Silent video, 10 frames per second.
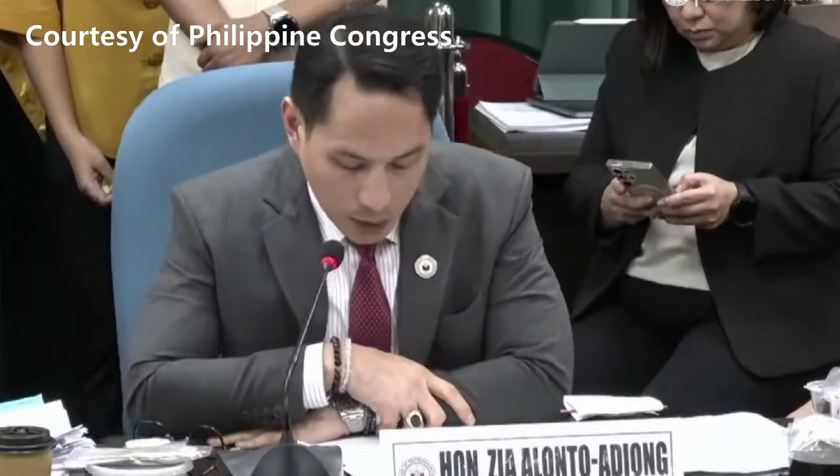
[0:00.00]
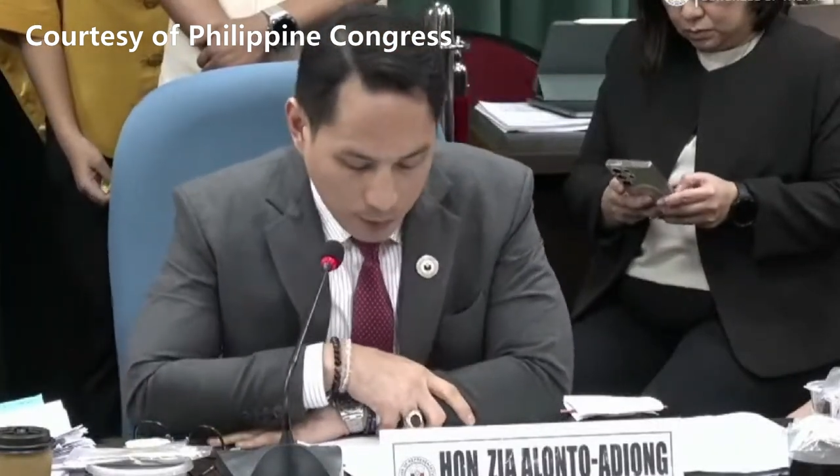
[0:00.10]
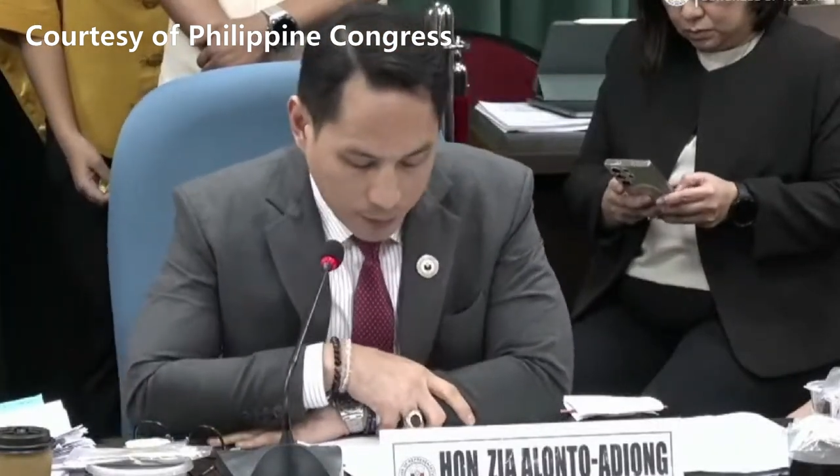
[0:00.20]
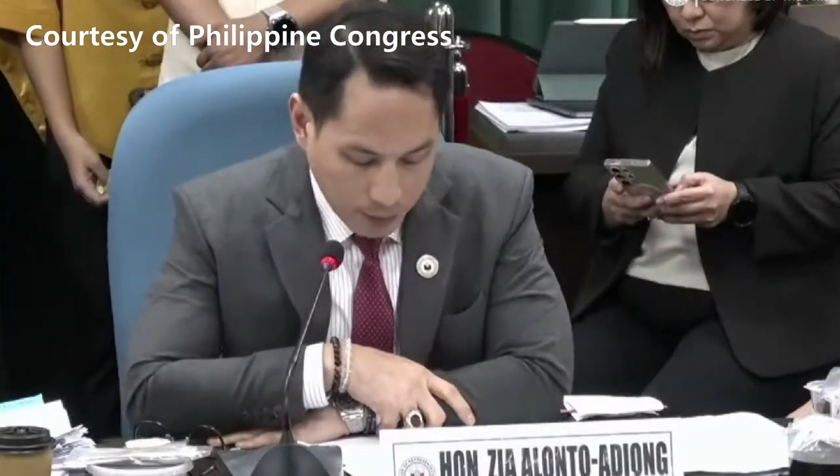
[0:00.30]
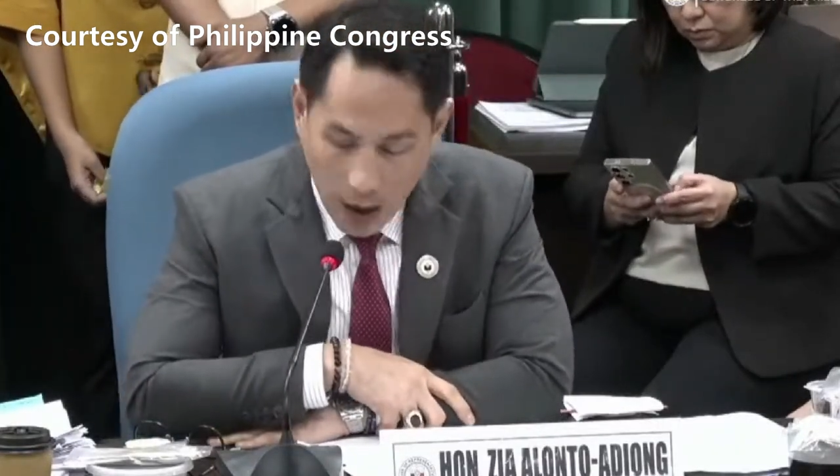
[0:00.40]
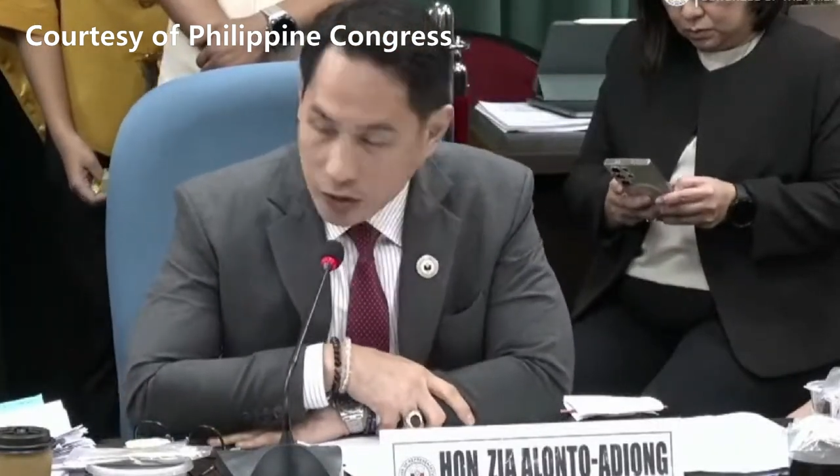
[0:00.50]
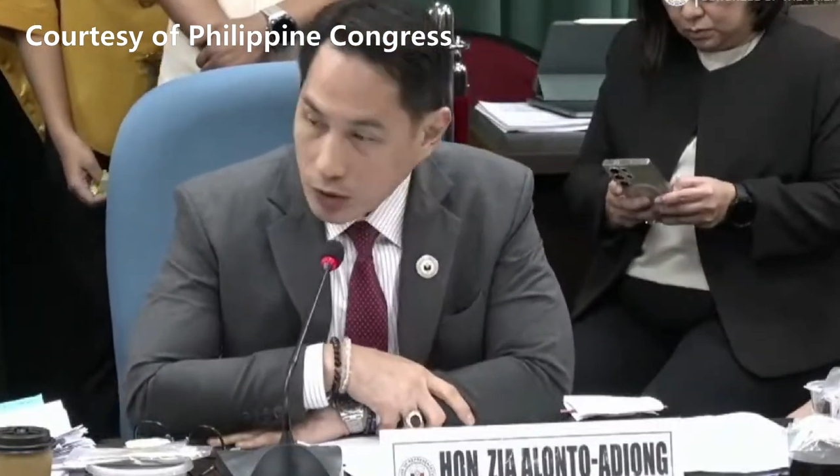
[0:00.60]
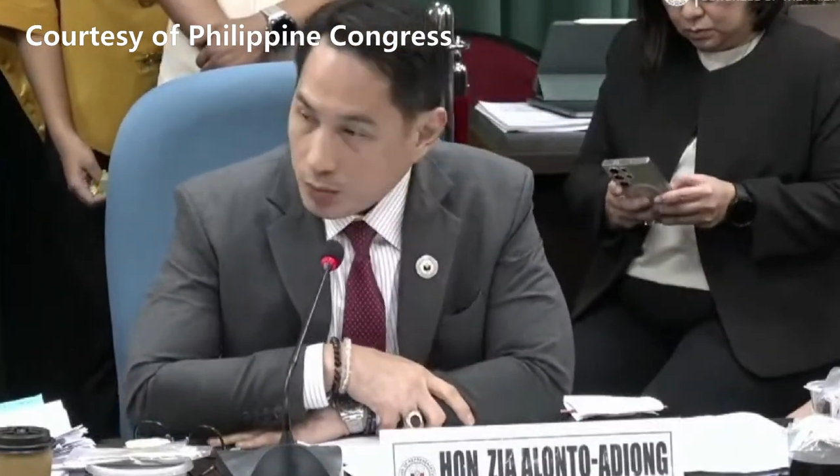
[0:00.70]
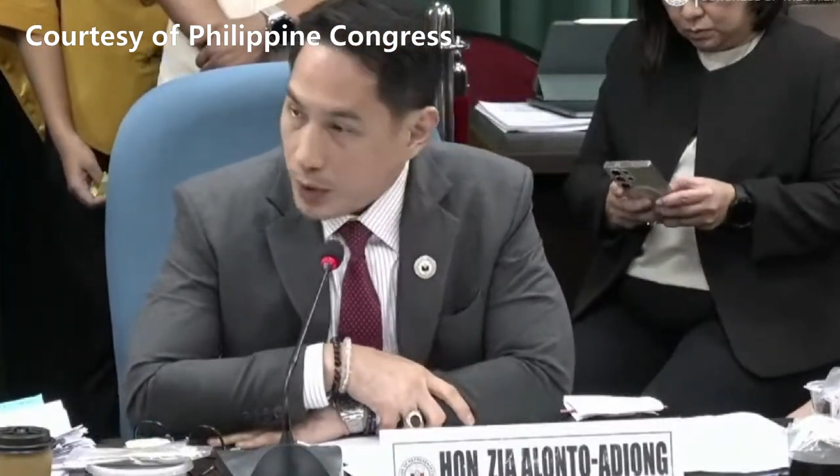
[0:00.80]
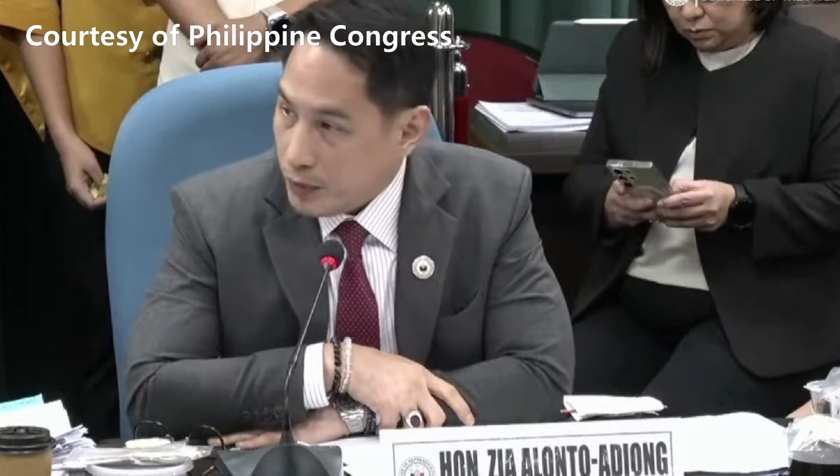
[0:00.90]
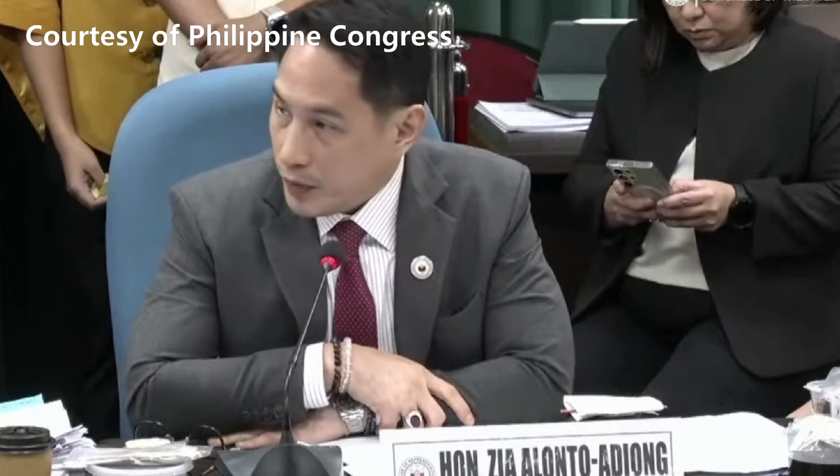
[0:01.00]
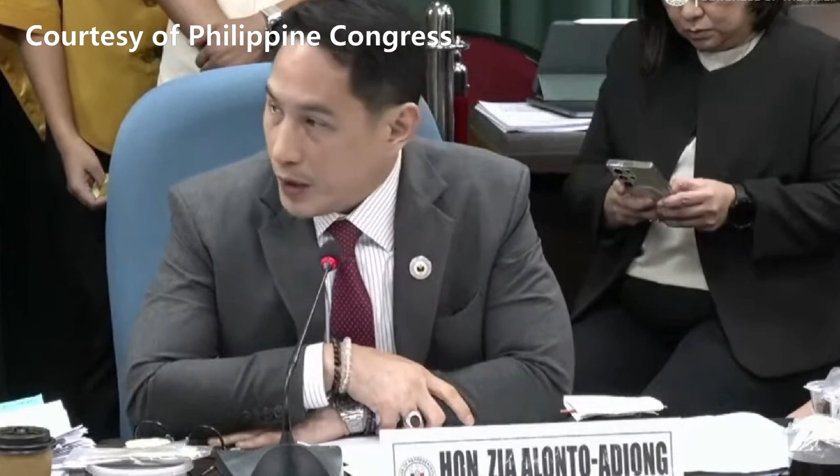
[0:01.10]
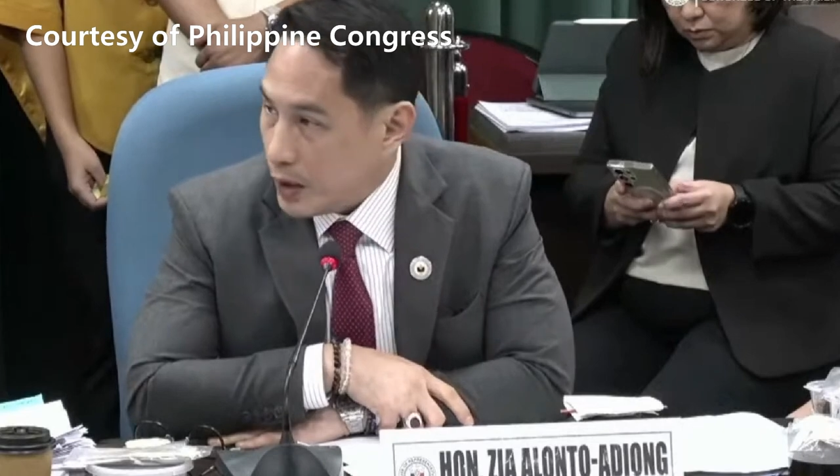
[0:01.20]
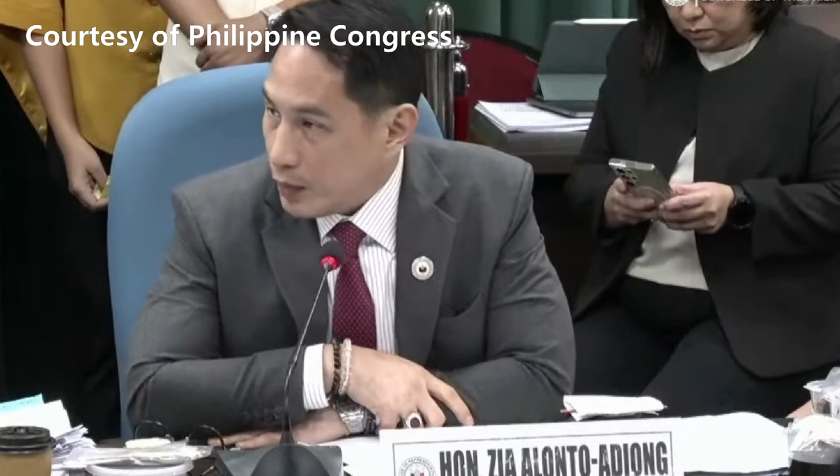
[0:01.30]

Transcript: of the budget briefing